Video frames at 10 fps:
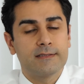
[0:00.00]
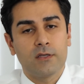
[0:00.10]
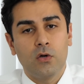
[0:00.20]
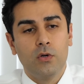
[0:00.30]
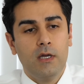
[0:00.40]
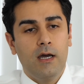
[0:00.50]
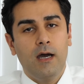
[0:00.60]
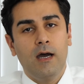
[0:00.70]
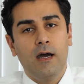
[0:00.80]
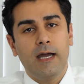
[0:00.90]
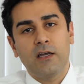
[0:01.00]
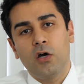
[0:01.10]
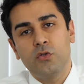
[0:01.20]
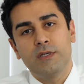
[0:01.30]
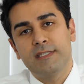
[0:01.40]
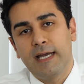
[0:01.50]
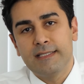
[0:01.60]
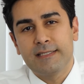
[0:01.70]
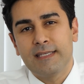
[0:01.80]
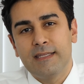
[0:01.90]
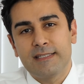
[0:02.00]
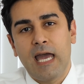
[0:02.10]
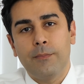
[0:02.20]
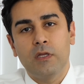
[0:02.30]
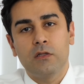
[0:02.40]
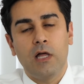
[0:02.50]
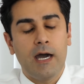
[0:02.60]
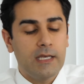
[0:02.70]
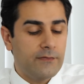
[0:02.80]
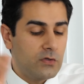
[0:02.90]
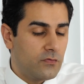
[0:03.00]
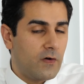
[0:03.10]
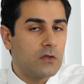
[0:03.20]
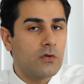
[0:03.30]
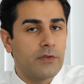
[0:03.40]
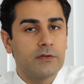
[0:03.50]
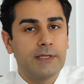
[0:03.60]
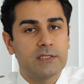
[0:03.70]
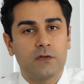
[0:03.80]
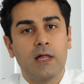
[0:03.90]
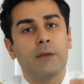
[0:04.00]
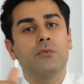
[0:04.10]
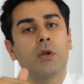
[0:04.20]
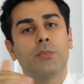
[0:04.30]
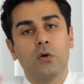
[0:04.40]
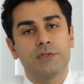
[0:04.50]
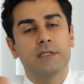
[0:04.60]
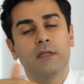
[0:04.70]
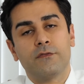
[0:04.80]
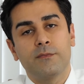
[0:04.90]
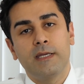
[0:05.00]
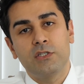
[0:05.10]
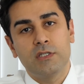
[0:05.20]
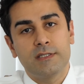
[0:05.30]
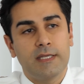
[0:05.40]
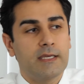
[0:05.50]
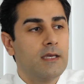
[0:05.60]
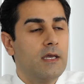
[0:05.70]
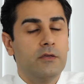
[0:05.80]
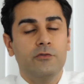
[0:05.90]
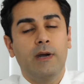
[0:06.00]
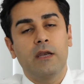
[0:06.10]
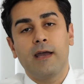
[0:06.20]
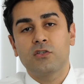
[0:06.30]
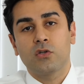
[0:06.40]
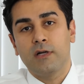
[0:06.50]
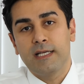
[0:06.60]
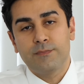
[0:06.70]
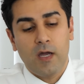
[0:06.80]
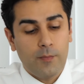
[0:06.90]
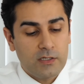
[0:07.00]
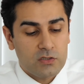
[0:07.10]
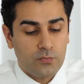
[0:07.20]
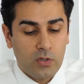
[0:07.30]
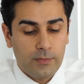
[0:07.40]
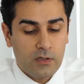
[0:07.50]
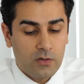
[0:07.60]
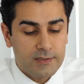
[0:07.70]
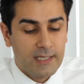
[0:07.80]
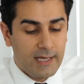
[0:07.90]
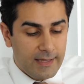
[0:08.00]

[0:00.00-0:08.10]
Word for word: So uh, I called USCIS and said this is happening a lot. If you follow the list, there a lot of people are posting the information saying we might have got your client's biometrics appointment notice.